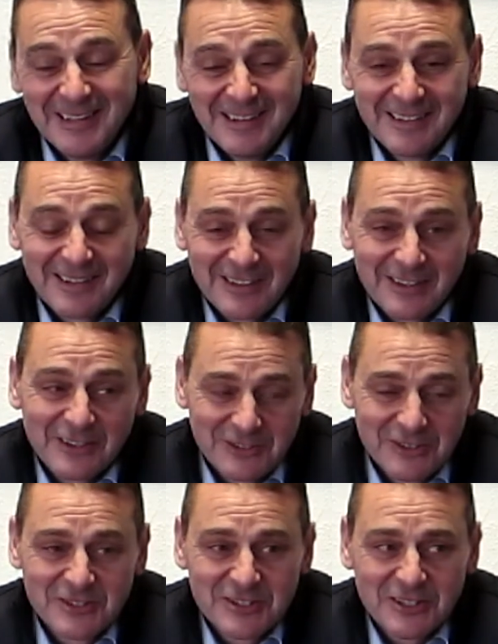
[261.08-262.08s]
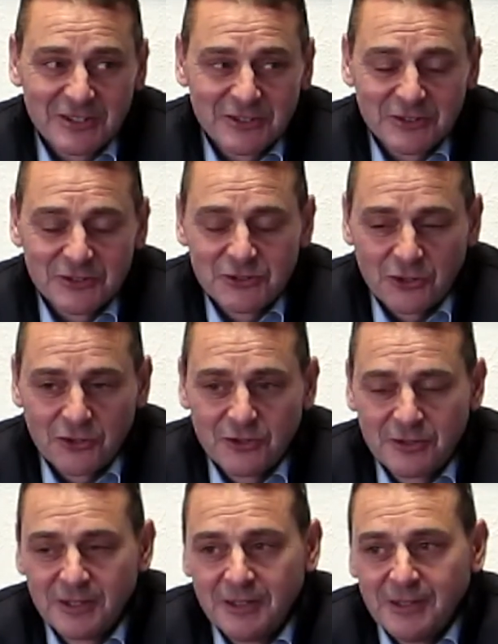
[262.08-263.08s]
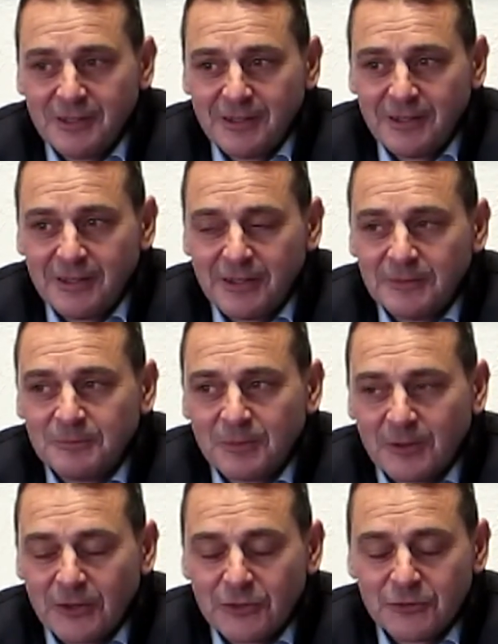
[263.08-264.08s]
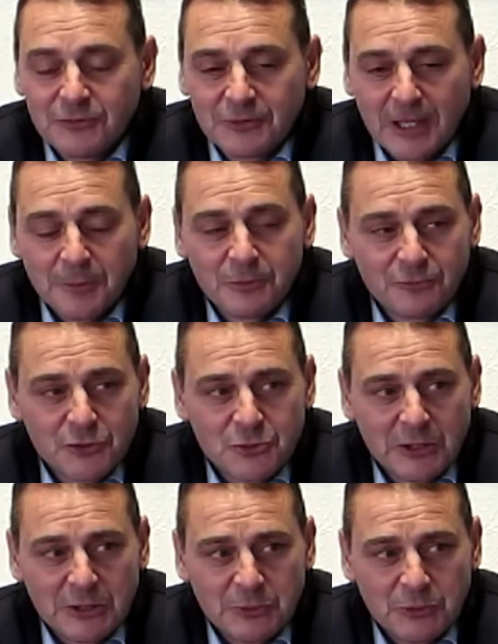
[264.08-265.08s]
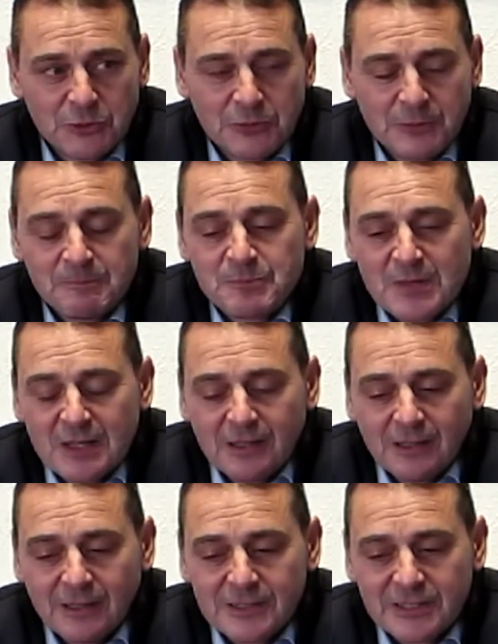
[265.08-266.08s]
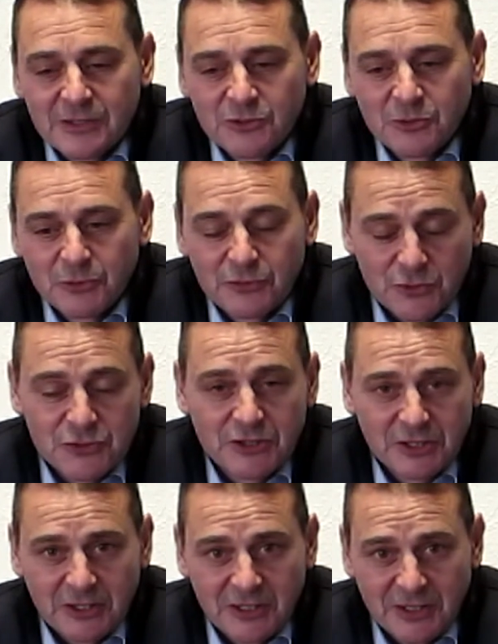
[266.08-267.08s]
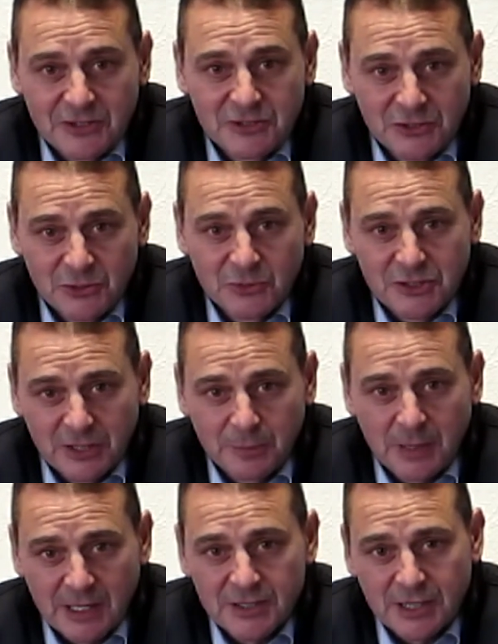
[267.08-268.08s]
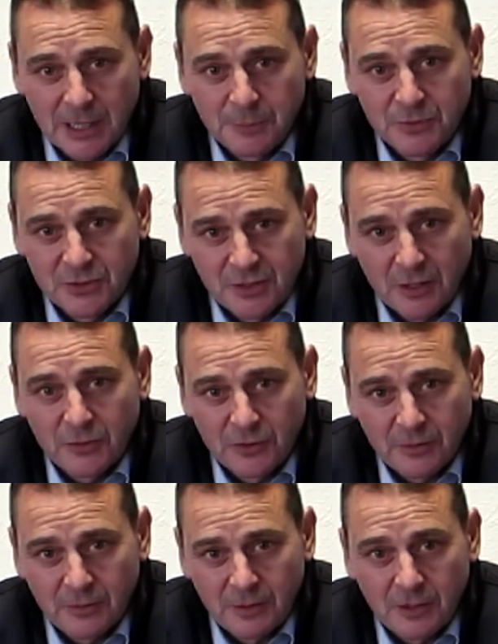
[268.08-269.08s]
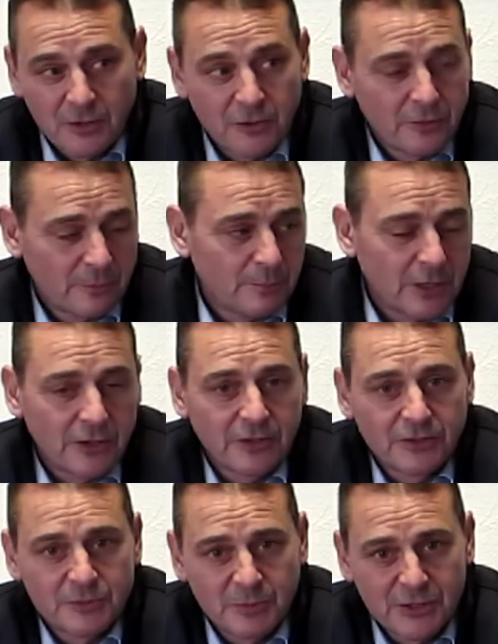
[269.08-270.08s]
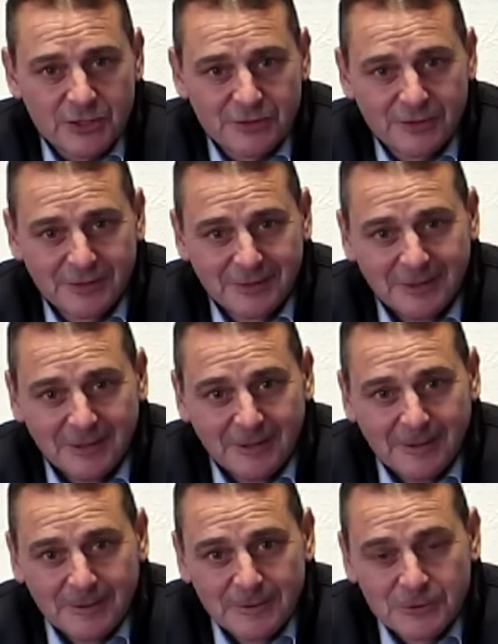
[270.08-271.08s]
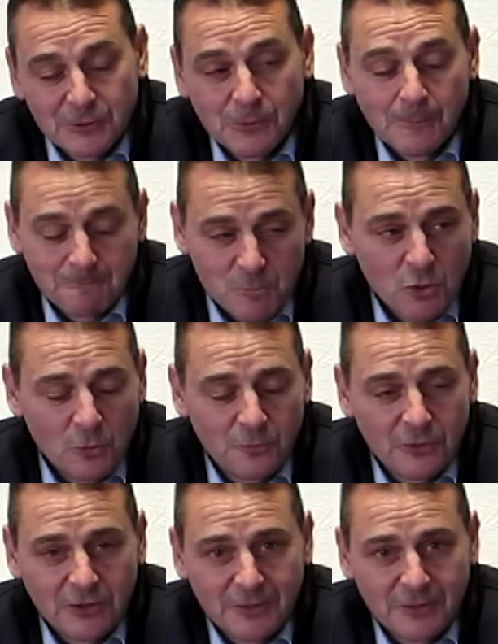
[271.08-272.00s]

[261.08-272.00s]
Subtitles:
I did say to Gerald, our captain for 21, I said to him the first thing he needs to do is get a past captain's car parking space. So hopefully,